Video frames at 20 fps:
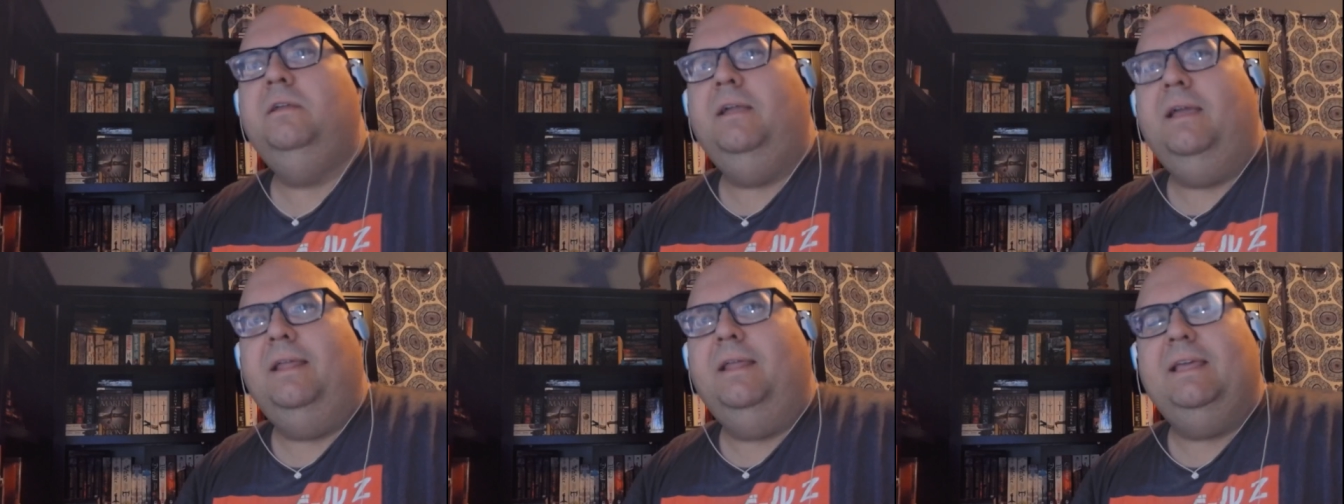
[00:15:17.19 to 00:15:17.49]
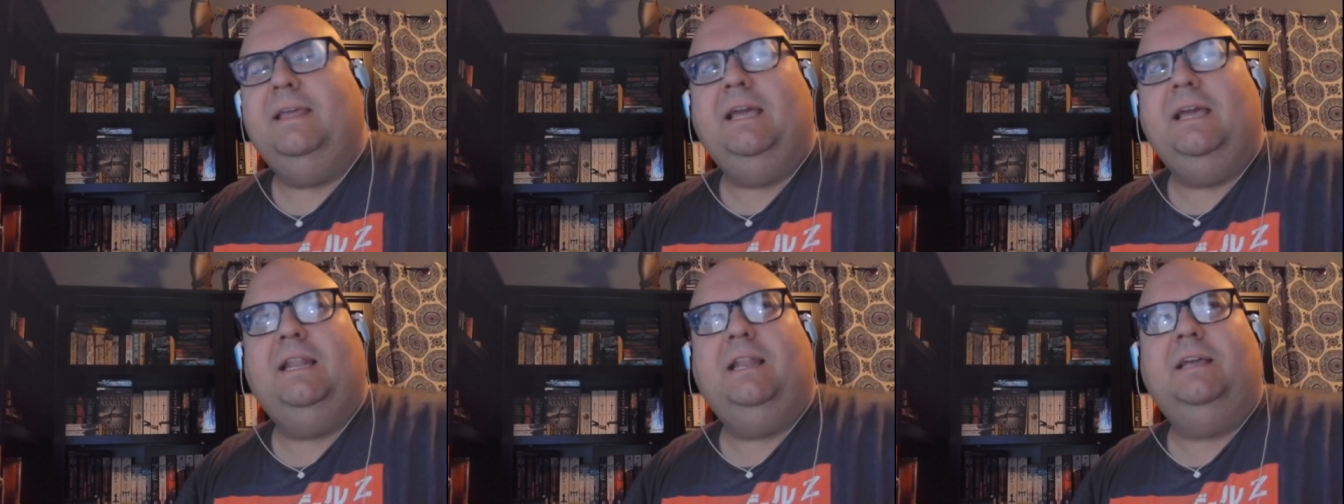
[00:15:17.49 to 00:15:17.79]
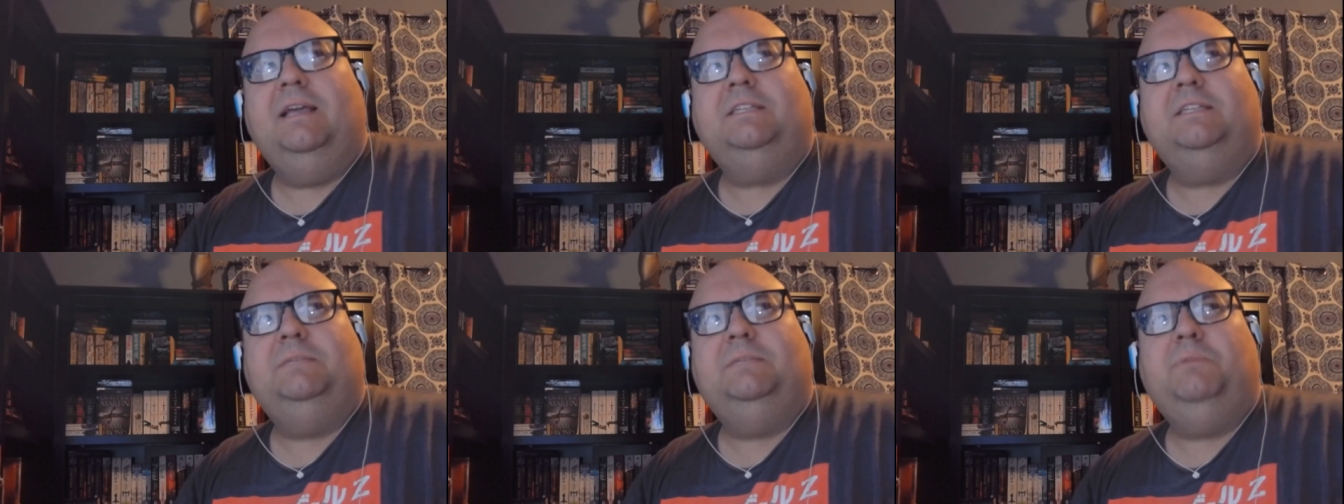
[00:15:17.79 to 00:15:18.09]
And they had
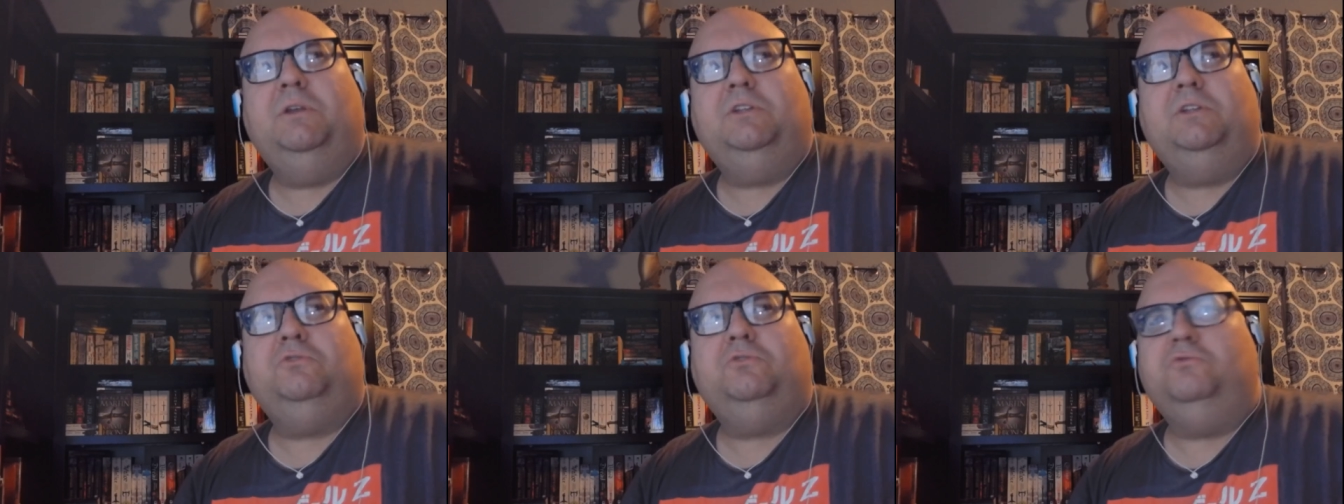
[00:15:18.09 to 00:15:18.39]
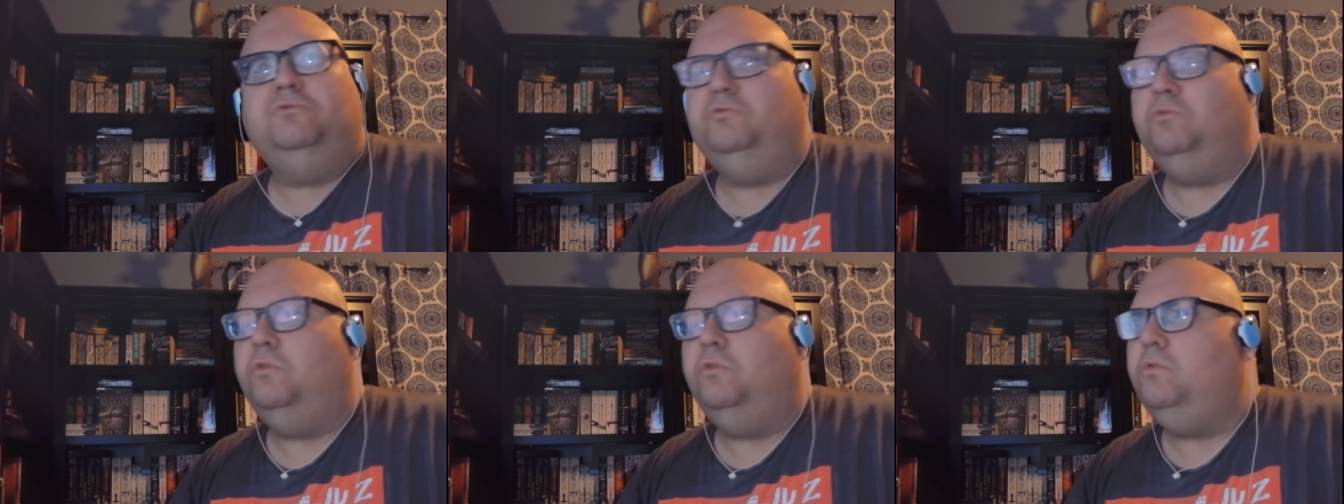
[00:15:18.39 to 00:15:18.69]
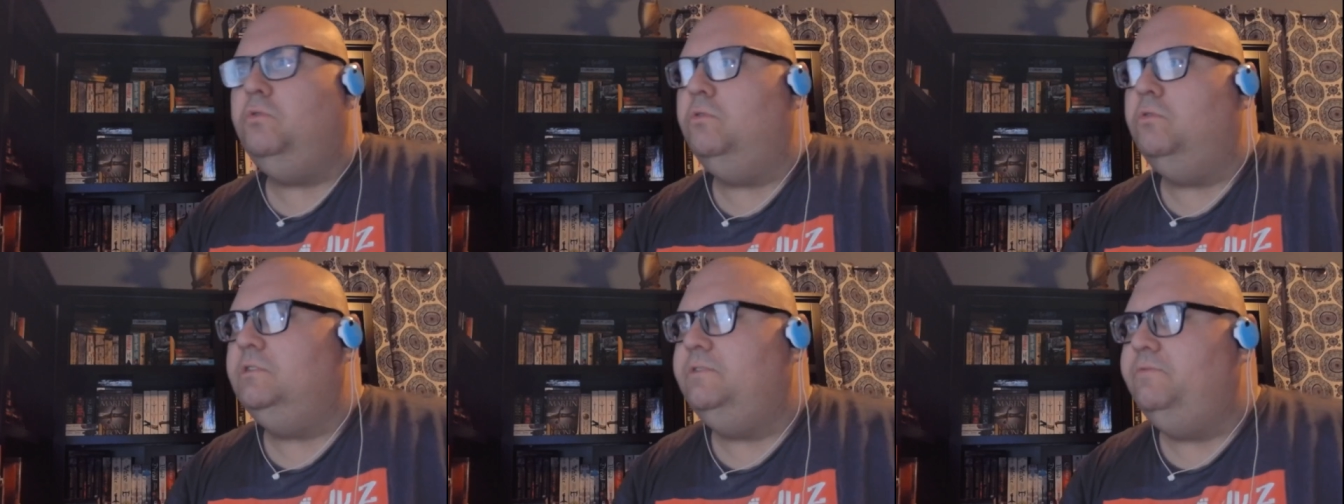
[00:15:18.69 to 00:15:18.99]
like special
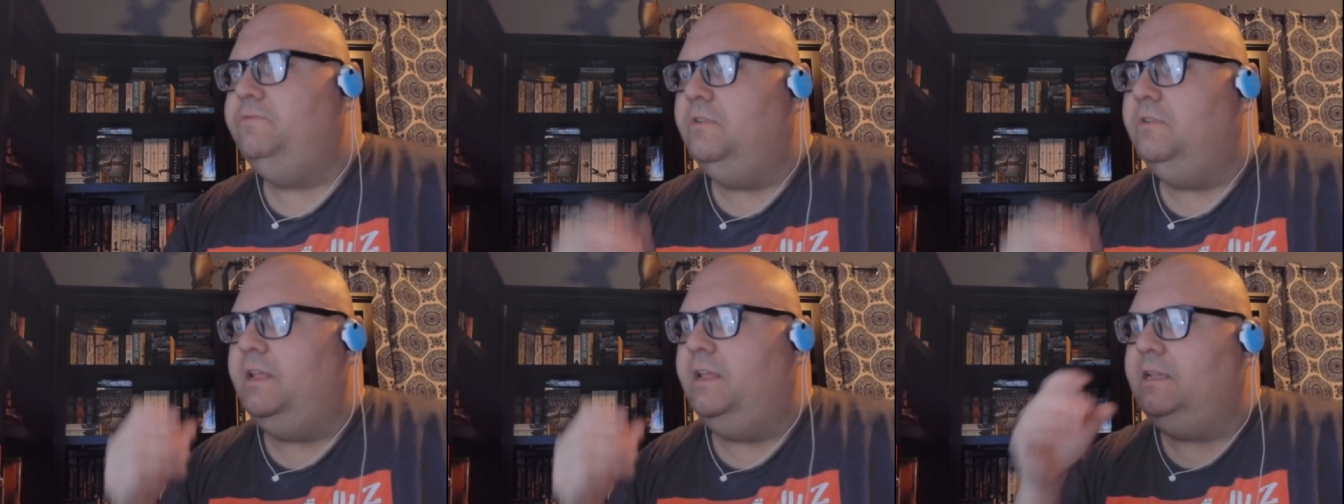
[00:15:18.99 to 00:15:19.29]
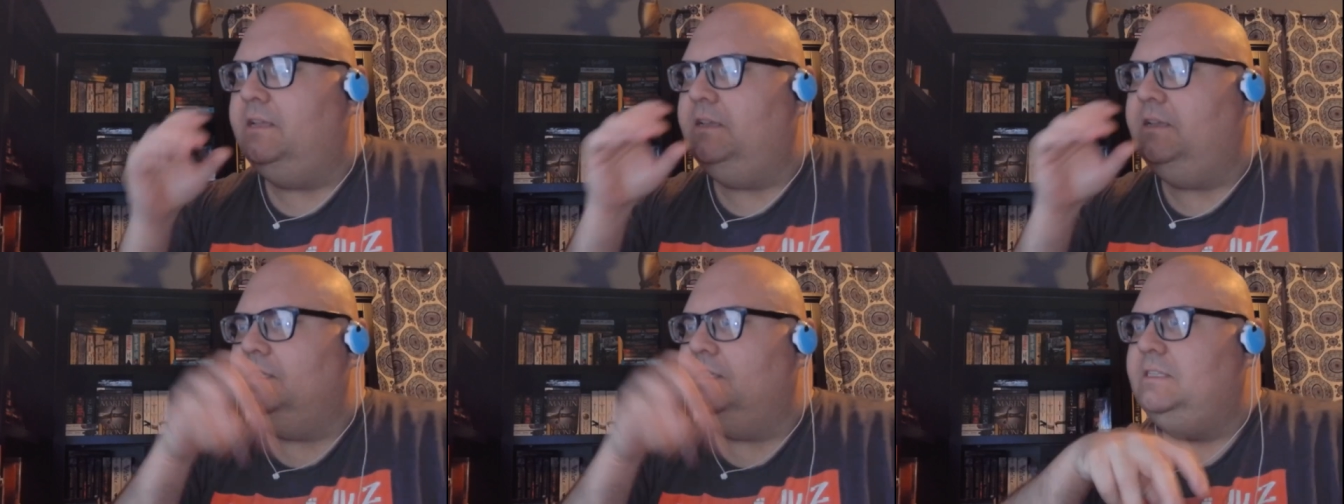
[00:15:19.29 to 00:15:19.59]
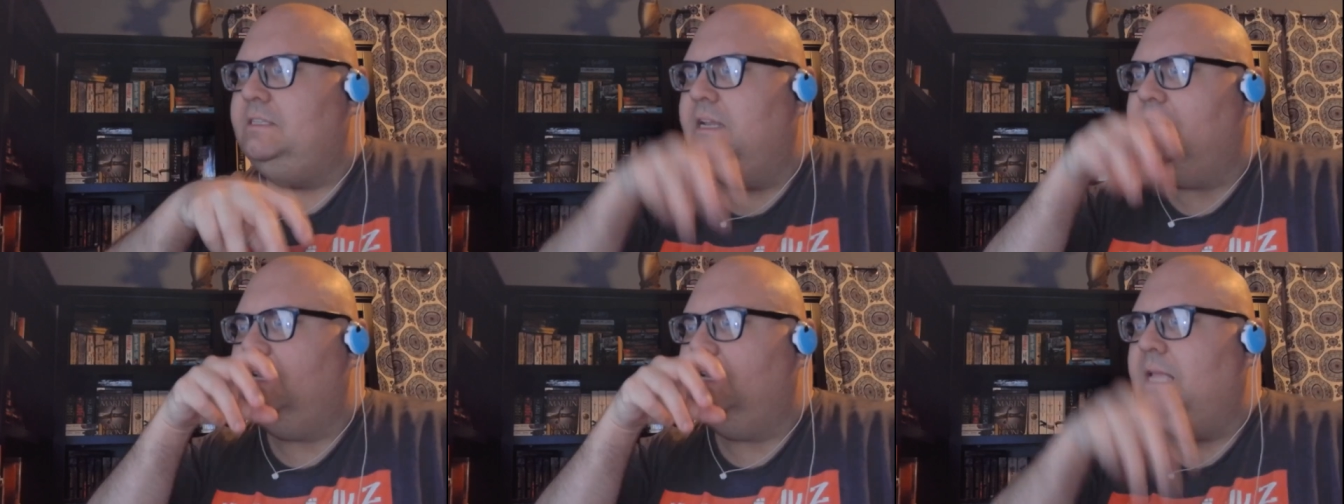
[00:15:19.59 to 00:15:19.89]
drawers for like
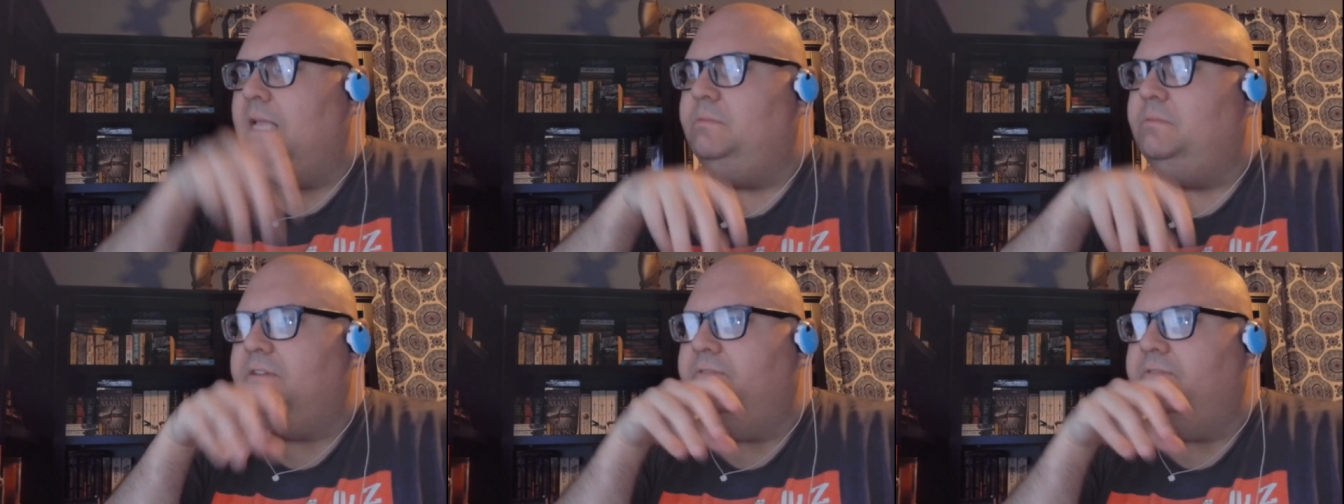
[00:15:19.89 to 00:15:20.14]
cassette tapes